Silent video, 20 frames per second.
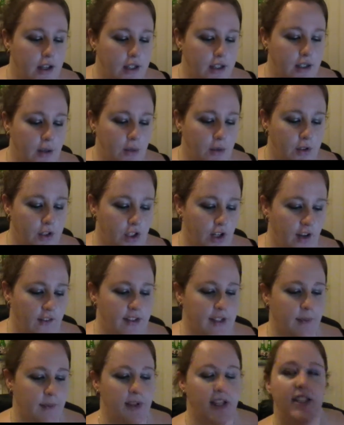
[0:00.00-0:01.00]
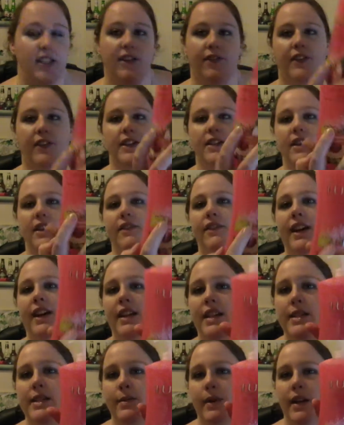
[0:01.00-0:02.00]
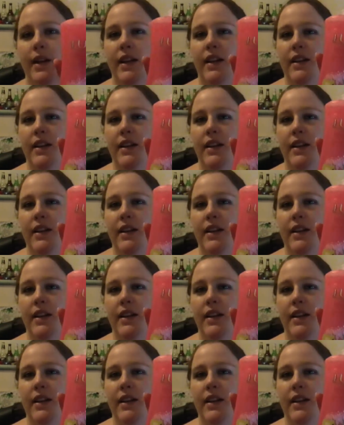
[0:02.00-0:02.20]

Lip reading: So I wanted to go for something different, so I found this one.